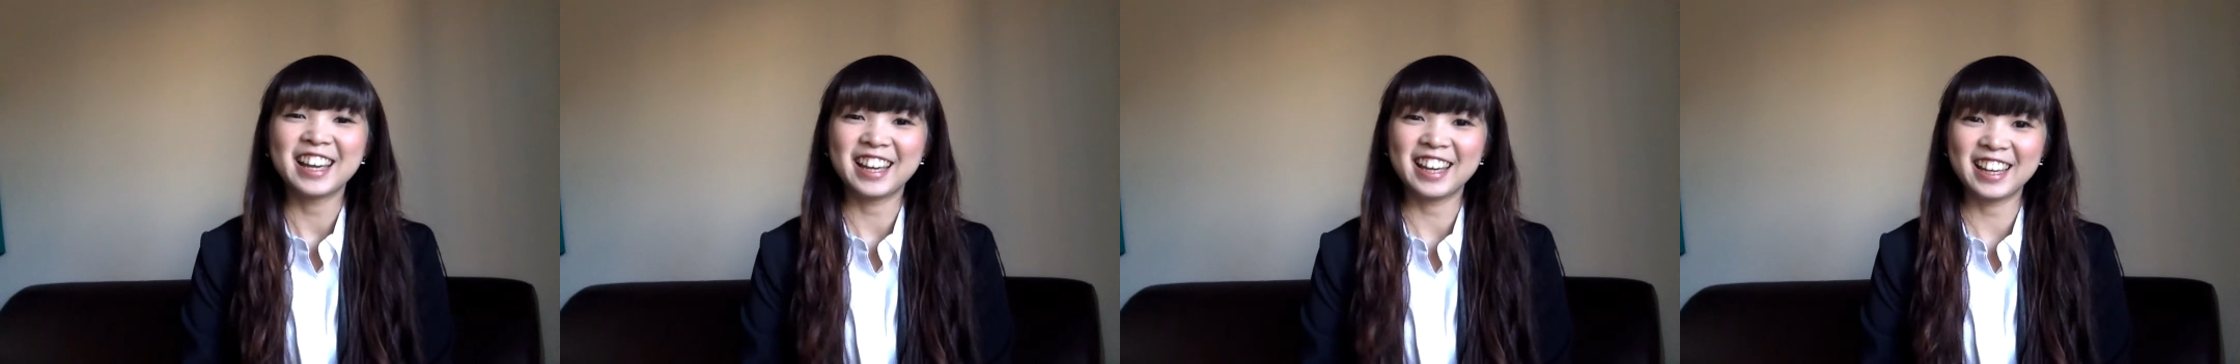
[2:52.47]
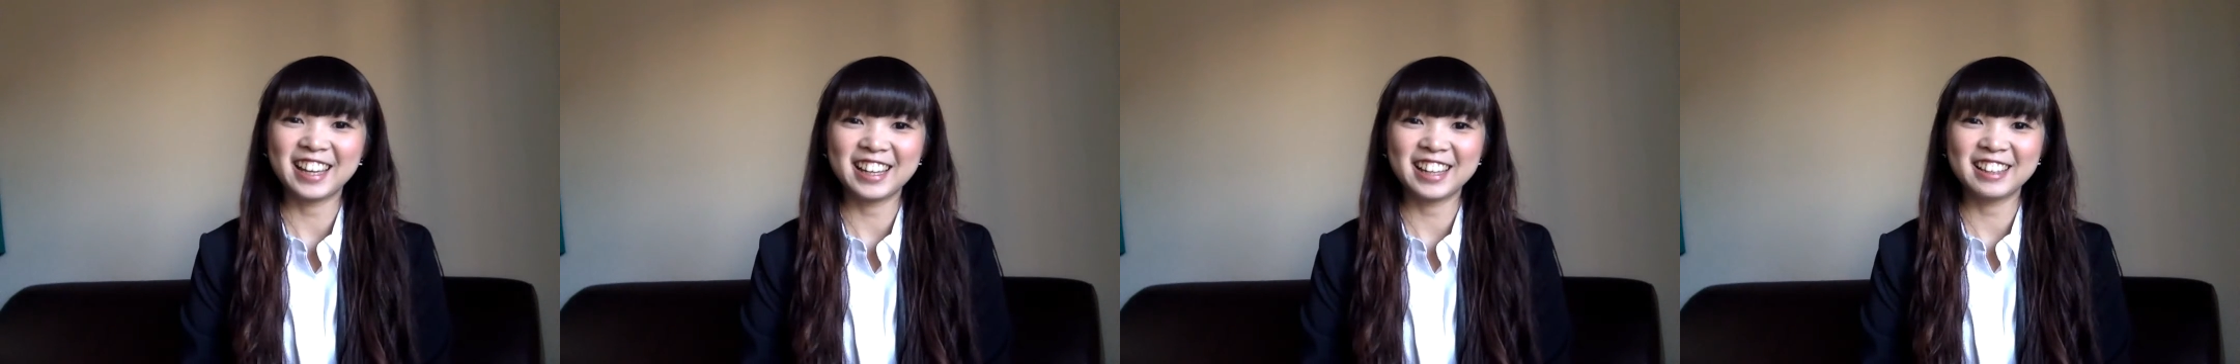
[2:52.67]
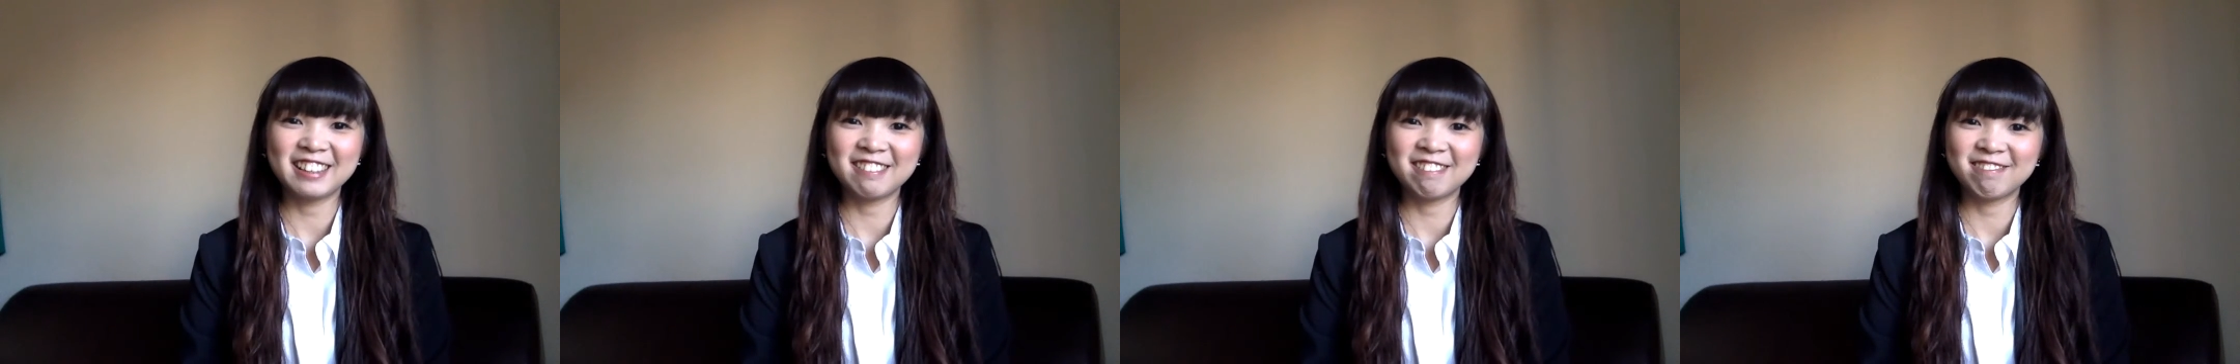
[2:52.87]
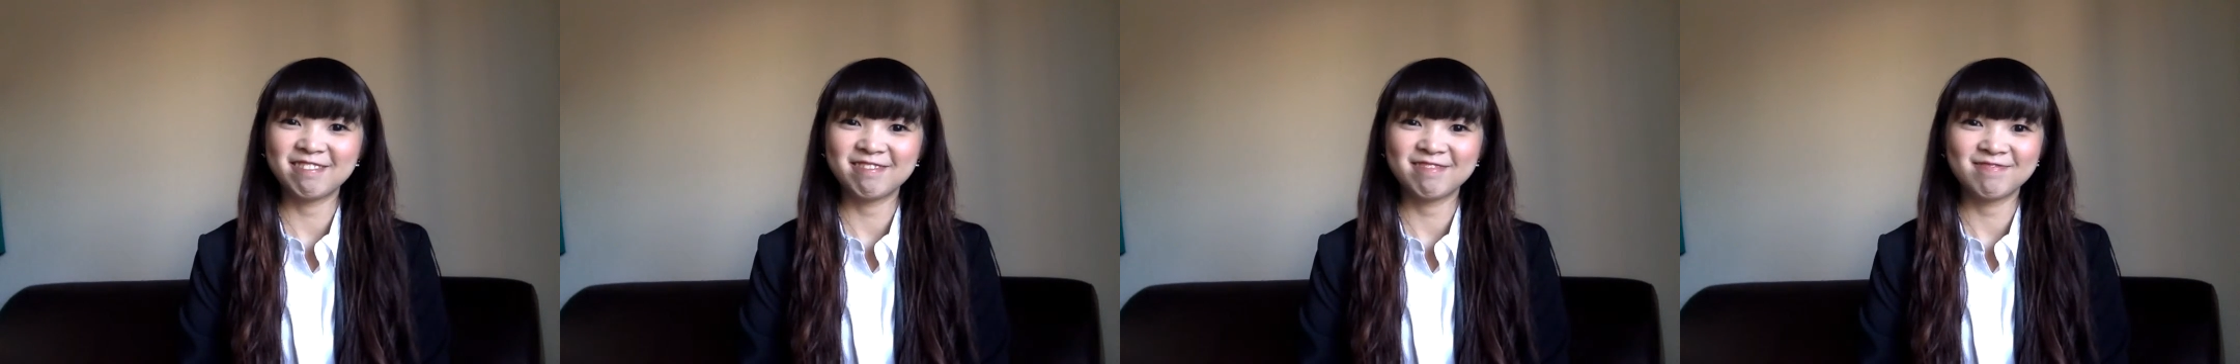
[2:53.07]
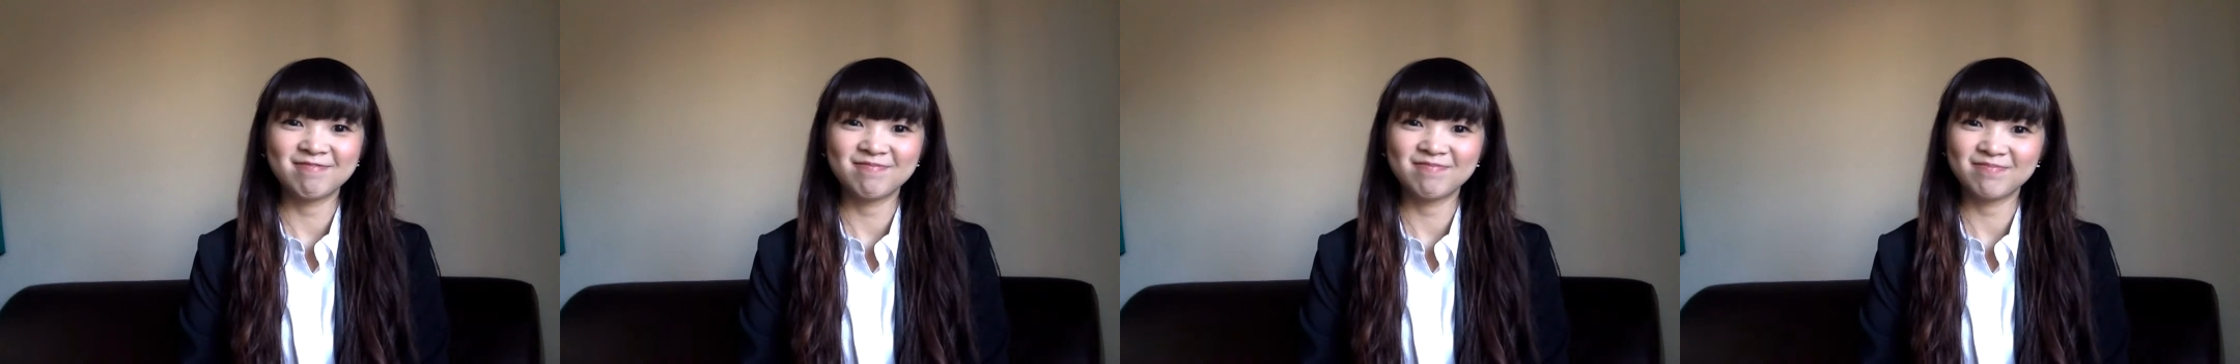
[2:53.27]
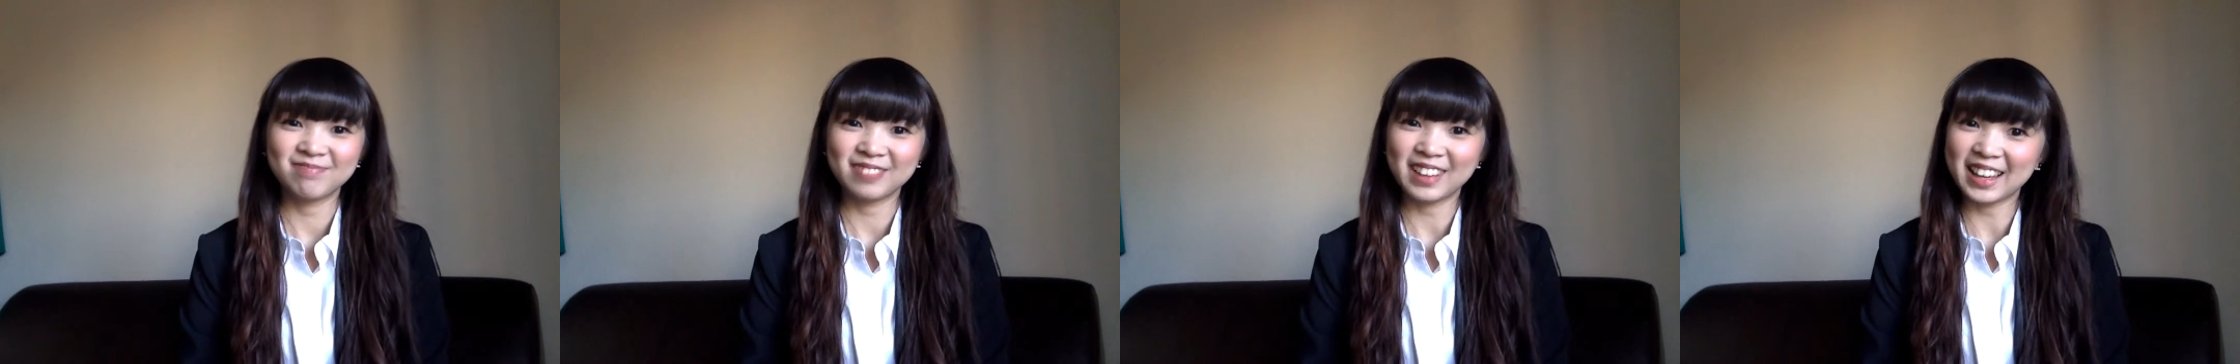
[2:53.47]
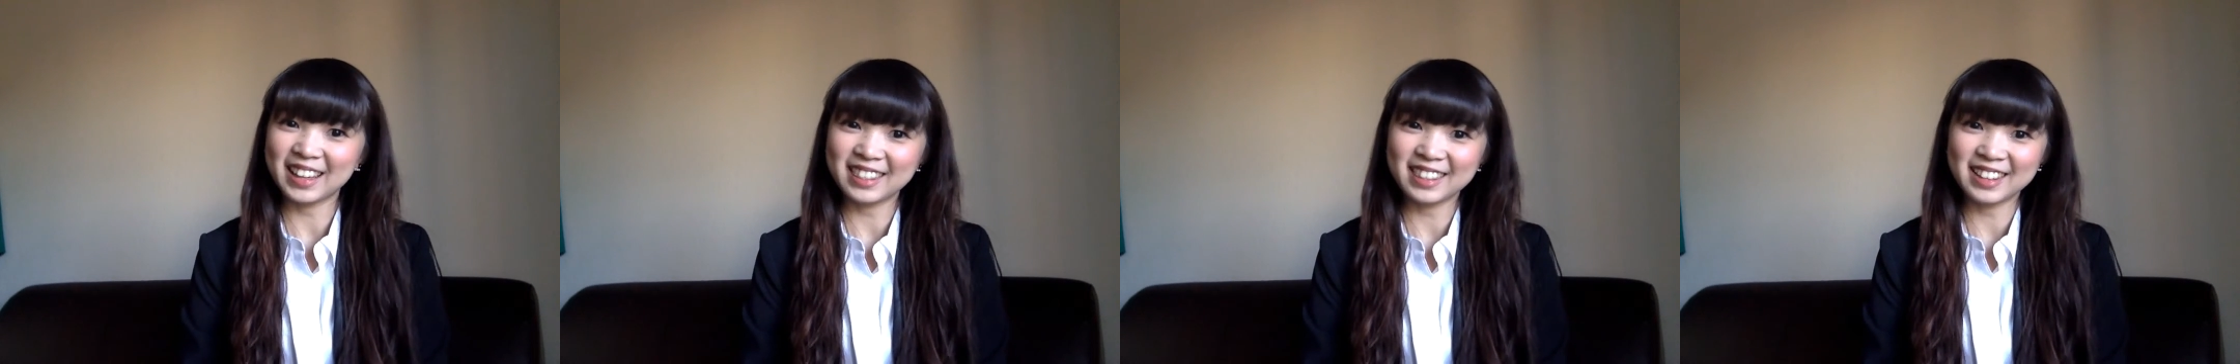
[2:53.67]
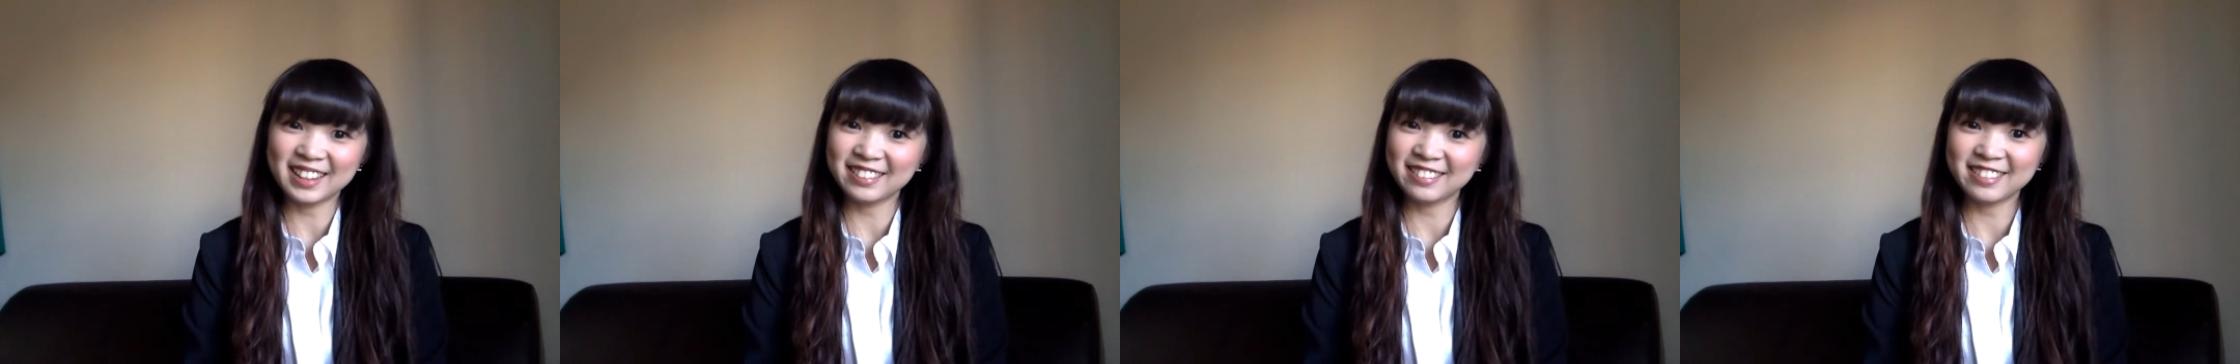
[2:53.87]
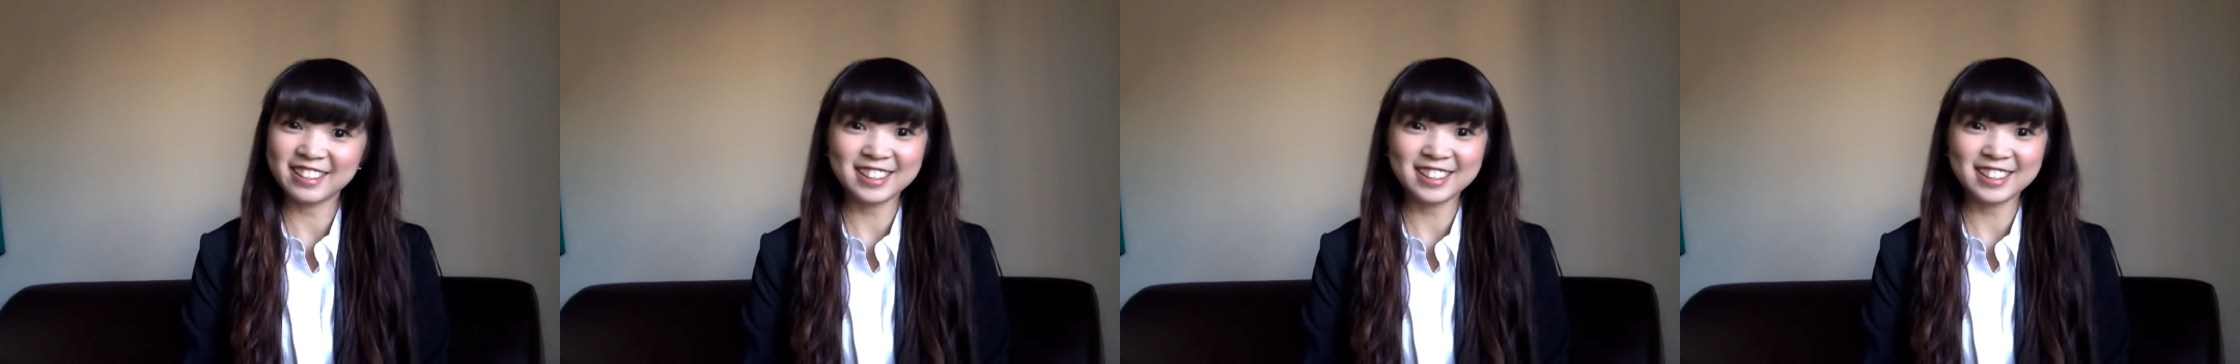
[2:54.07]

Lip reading: And I think